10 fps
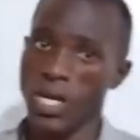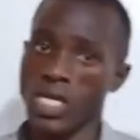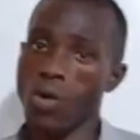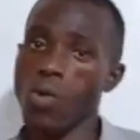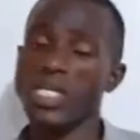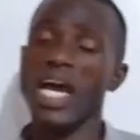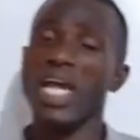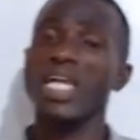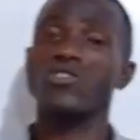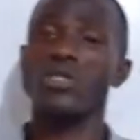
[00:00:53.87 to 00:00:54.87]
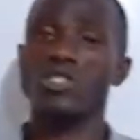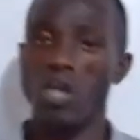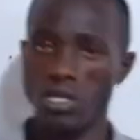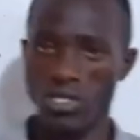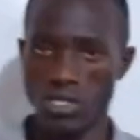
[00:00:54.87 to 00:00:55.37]
Now, what are electric
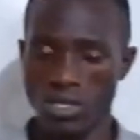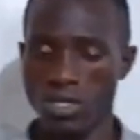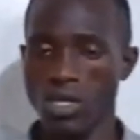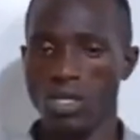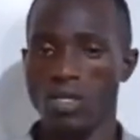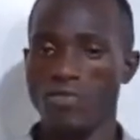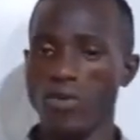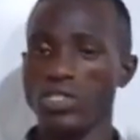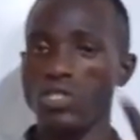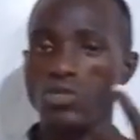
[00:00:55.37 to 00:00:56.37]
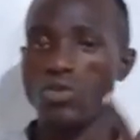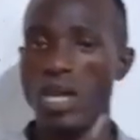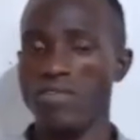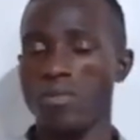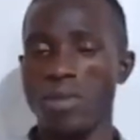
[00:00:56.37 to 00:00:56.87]
charges? The first thing you should
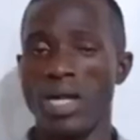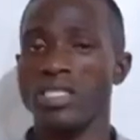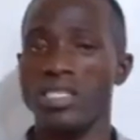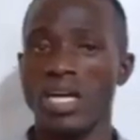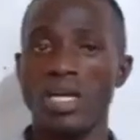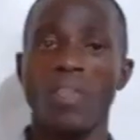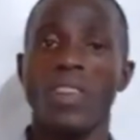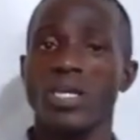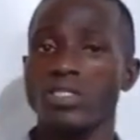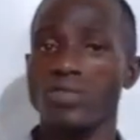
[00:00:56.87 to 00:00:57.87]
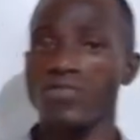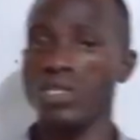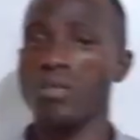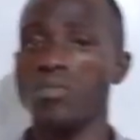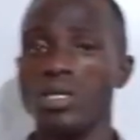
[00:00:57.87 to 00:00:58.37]
have in mind is that it is the
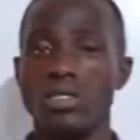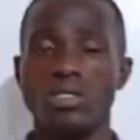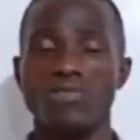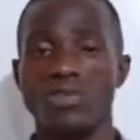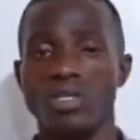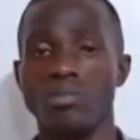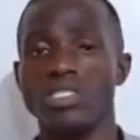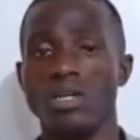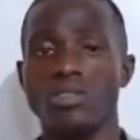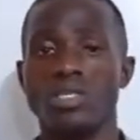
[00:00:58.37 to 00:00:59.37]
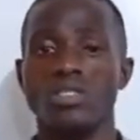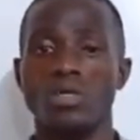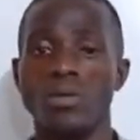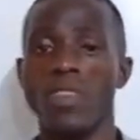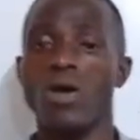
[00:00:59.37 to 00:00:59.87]
fundamental
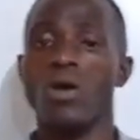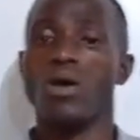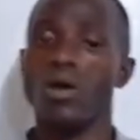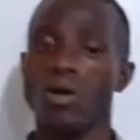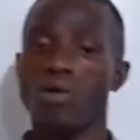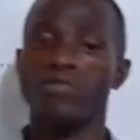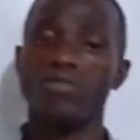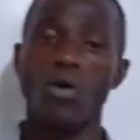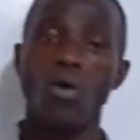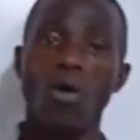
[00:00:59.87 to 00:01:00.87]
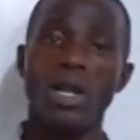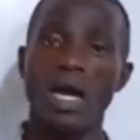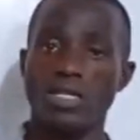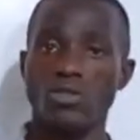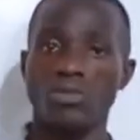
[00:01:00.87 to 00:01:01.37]
nature of all
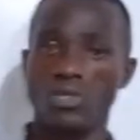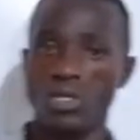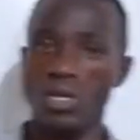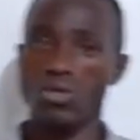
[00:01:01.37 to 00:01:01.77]
atoms.